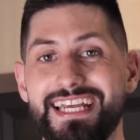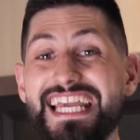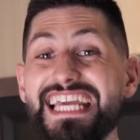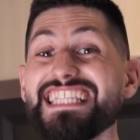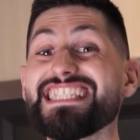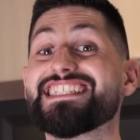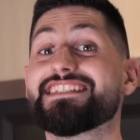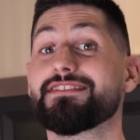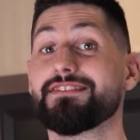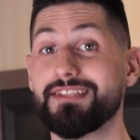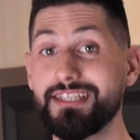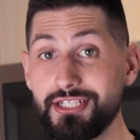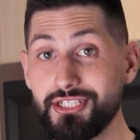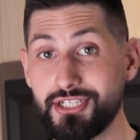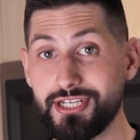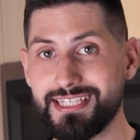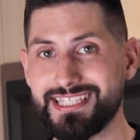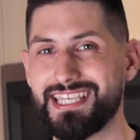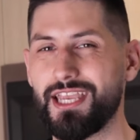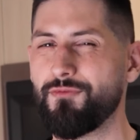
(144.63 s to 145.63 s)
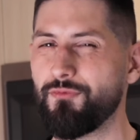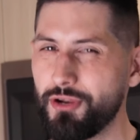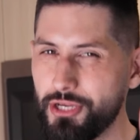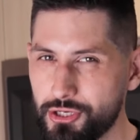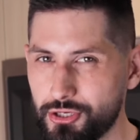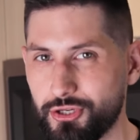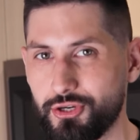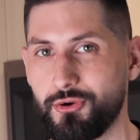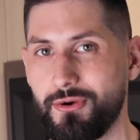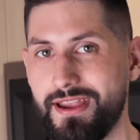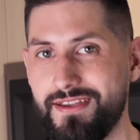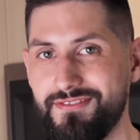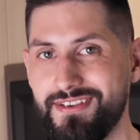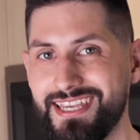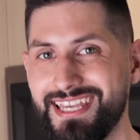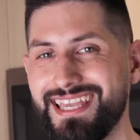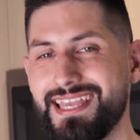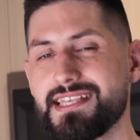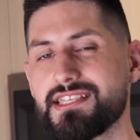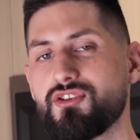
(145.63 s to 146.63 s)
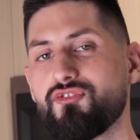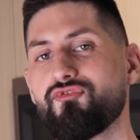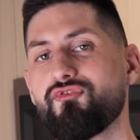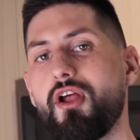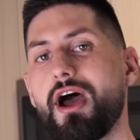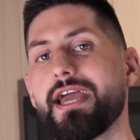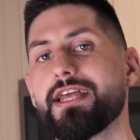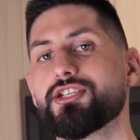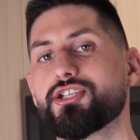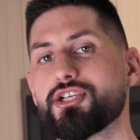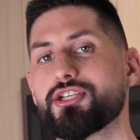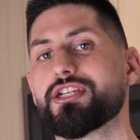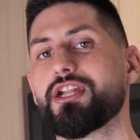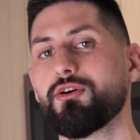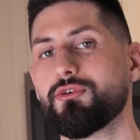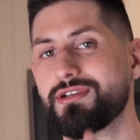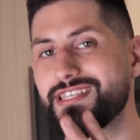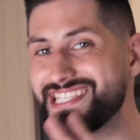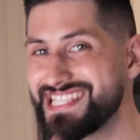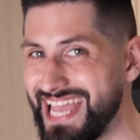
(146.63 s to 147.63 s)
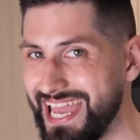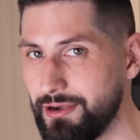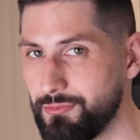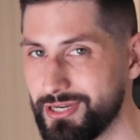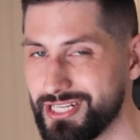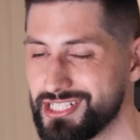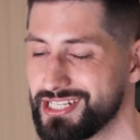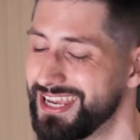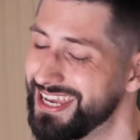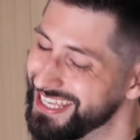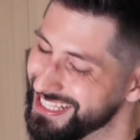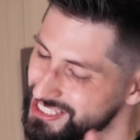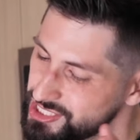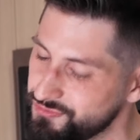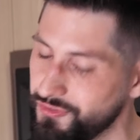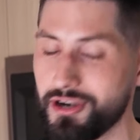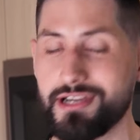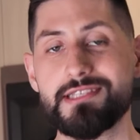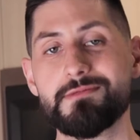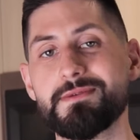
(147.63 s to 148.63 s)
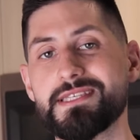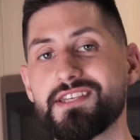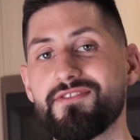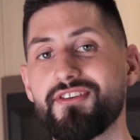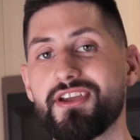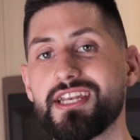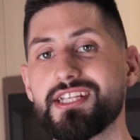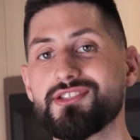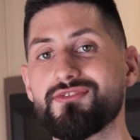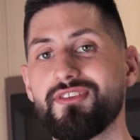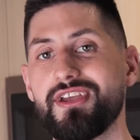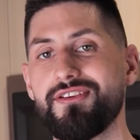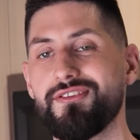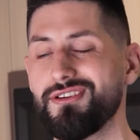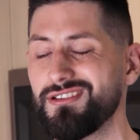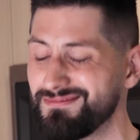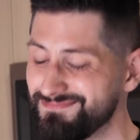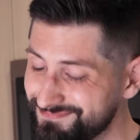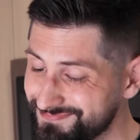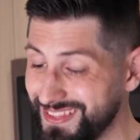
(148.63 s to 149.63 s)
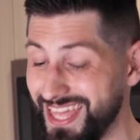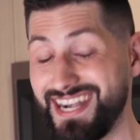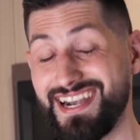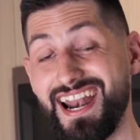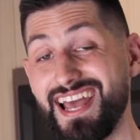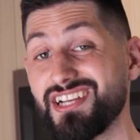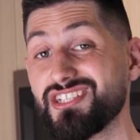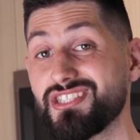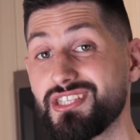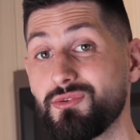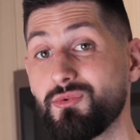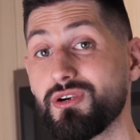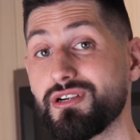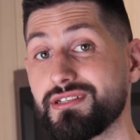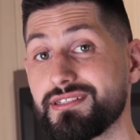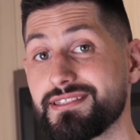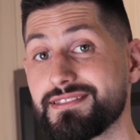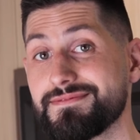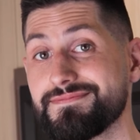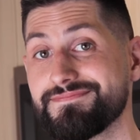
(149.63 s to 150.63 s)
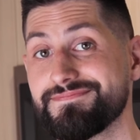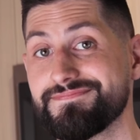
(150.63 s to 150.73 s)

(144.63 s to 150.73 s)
It's delicious if what you're craving is a fried shish taouk sandwich. It's very specific in its flavor, and it actually works.